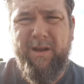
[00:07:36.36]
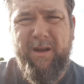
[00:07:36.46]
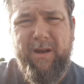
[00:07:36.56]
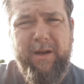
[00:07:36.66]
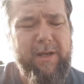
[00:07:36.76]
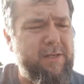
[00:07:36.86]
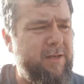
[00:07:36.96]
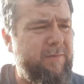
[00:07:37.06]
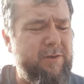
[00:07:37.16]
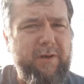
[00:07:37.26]
Alright guys,
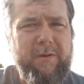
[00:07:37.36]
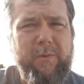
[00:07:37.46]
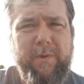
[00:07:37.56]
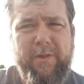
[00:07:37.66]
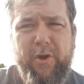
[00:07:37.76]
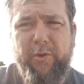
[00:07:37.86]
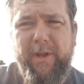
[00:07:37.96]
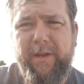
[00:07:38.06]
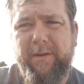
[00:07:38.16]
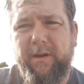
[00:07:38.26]
after talking with
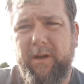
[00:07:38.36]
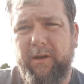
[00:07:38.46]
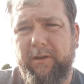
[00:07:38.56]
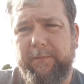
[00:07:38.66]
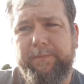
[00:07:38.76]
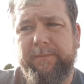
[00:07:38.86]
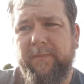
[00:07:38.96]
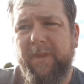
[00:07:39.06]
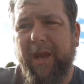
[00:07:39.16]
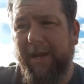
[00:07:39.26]
Cody,
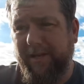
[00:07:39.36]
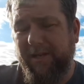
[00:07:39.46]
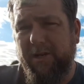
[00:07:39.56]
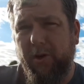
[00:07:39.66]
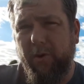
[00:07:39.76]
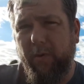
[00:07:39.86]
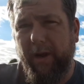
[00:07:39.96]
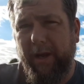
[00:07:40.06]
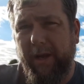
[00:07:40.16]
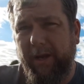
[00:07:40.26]
it did go
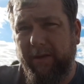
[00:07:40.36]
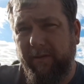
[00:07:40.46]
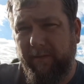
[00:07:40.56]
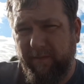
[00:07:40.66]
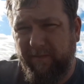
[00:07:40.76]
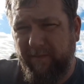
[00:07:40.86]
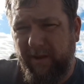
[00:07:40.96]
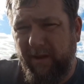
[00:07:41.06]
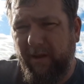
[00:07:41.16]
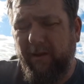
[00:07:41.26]
a
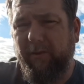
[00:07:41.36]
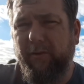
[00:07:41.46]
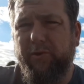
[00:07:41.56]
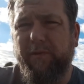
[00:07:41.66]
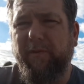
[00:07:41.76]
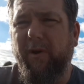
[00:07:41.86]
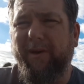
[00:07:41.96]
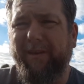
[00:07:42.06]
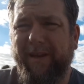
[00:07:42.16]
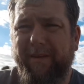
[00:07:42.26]
little too
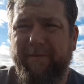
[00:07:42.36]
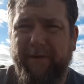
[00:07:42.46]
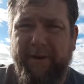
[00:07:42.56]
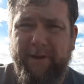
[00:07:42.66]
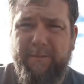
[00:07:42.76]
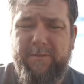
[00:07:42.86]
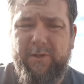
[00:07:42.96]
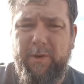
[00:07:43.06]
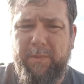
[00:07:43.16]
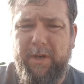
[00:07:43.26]
far lean for him,
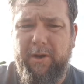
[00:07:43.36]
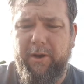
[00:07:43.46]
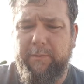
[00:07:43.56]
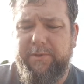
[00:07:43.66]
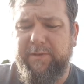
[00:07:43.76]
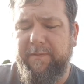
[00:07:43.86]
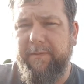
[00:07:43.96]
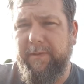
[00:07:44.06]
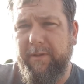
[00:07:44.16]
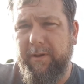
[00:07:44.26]
so I'm going to up
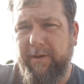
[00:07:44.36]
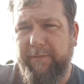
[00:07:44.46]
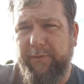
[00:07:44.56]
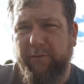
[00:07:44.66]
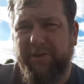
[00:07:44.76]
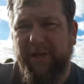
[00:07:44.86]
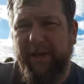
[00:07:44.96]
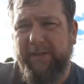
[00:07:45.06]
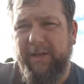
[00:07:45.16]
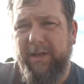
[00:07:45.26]
the fuel
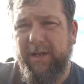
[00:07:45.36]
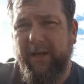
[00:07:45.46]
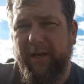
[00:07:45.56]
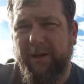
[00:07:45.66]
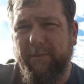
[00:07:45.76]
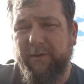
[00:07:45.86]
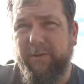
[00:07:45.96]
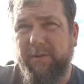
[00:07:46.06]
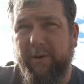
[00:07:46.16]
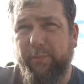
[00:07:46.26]
jet, and I'm
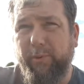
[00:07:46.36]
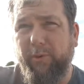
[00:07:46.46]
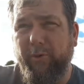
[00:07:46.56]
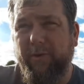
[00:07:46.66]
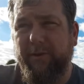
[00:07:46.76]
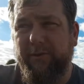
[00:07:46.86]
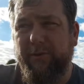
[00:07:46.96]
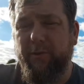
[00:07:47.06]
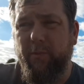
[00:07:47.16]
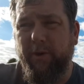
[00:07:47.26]
also going to pull
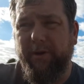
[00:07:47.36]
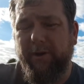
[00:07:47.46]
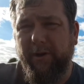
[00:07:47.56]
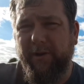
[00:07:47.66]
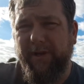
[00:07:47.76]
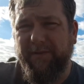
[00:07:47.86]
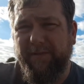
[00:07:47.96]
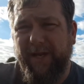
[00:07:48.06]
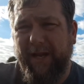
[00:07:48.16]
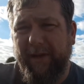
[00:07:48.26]
2 more degrees of
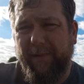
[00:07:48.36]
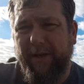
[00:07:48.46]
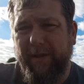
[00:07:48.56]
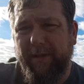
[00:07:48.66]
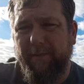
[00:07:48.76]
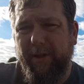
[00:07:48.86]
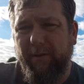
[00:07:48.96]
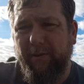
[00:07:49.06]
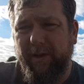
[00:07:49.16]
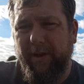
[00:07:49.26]
timing in the
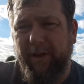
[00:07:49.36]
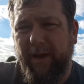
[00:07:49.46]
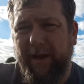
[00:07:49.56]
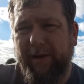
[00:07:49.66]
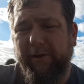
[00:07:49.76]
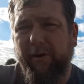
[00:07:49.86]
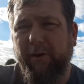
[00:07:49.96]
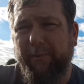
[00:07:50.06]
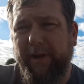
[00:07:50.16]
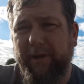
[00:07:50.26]
middle and higher
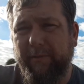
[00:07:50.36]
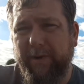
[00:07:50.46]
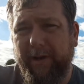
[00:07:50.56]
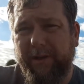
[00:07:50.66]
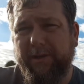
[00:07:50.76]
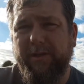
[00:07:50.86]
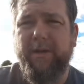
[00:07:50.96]
RPM range,